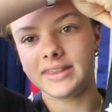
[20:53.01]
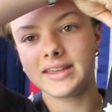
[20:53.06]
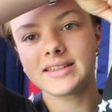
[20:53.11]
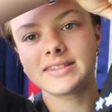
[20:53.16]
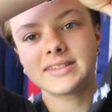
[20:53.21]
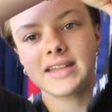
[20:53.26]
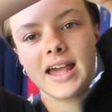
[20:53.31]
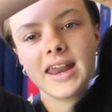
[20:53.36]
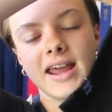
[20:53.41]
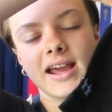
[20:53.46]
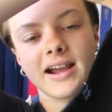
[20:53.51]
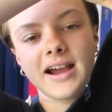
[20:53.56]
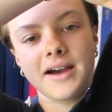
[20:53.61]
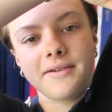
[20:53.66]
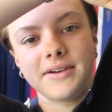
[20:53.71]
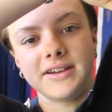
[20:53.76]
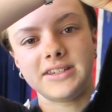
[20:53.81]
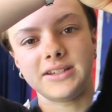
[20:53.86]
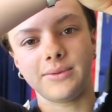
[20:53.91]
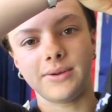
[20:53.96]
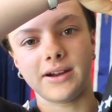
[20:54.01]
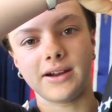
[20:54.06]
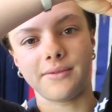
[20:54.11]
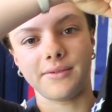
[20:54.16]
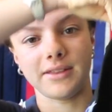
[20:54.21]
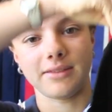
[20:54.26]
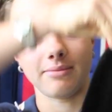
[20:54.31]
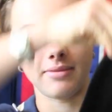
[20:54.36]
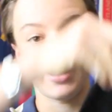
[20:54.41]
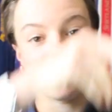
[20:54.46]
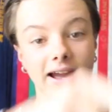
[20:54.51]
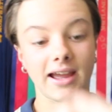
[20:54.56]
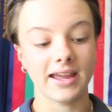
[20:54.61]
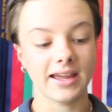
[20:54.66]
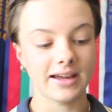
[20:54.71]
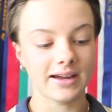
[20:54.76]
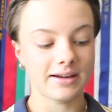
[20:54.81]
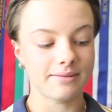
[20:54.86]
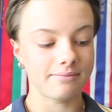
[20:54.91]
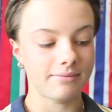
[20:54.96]
this and I can't wait to wear it with
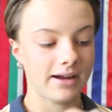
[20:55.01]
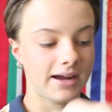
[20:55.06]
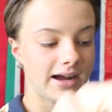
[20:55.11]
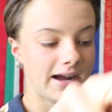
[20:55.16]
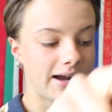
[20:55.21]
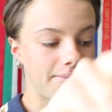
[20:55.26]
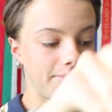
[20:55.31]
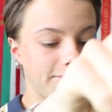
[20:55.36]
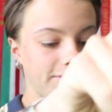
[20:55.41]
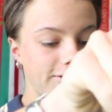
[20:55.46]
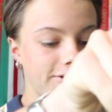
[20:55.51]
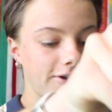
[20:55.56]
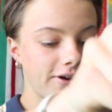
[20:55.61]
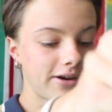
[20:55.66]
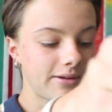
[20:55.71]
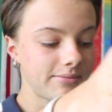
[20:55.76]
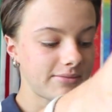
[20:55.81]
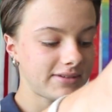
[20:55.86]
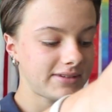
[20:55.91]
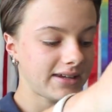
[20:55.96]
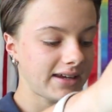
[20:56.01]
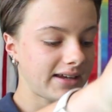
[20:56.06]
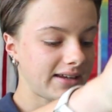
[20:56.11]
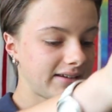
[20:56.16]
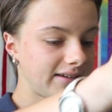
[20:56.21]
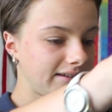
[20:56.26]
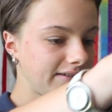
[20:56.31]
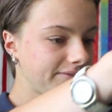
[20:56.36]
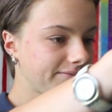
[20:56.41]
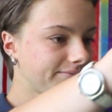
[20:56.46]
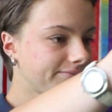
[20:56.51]
my um, chrome set.